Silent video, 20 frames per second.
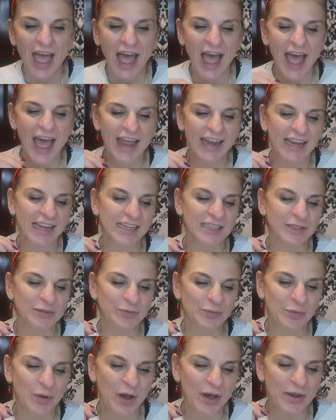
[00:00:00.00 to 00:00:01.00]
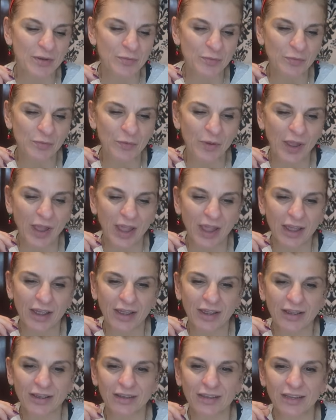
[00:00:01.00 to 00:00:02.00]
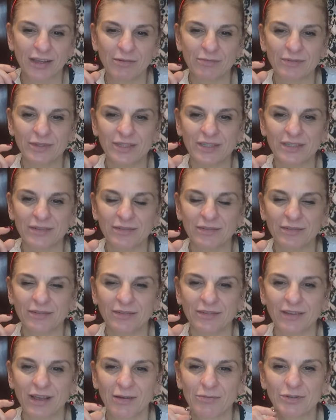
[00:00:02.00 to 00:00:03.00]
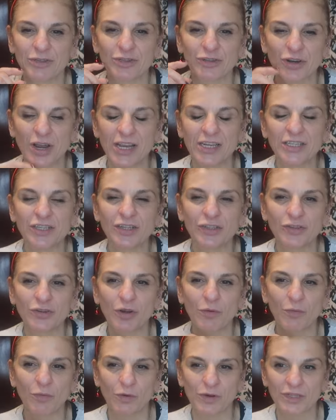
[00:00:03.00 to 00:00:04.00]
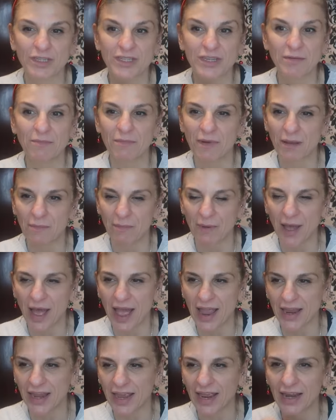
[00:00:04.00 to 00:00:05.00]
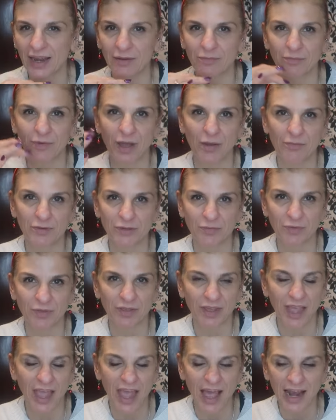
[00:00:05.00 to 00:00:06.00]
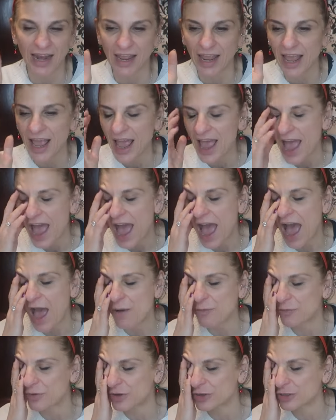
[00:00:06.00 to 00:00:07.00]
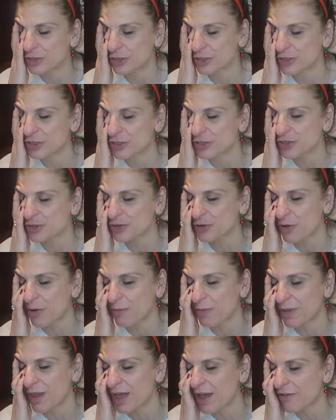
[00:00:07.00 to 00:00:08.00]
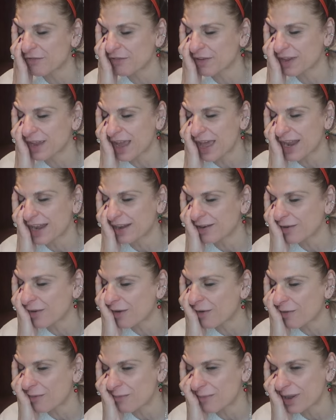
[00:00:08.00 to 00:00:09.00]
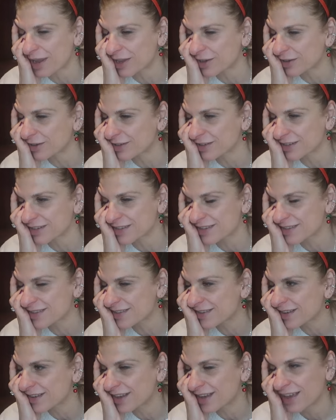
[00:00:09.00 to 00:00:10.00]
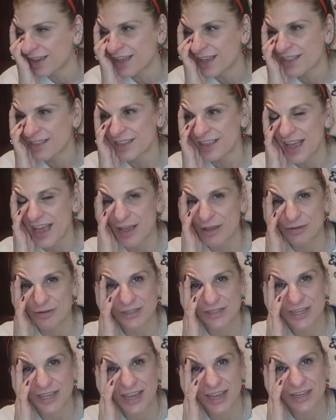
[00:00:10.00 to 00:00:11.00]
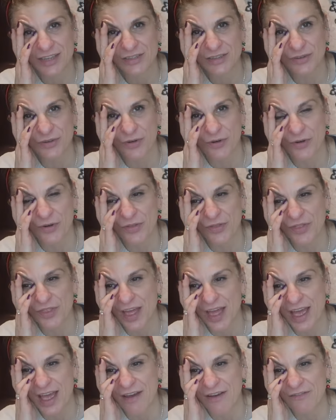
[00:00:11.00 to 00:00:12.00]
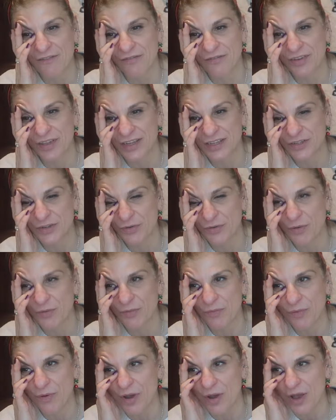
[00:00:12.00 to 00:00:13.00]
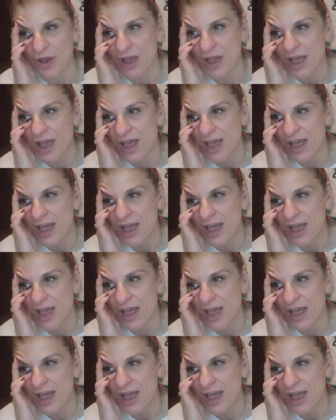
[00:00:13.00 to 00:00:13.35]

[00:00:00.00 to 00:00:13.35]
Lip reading: and it's one where it was I was trying to do a what's in my bag, and I was with Kelly, and we couldn't stop laughing. And oh my goodness, the outtakes on that video were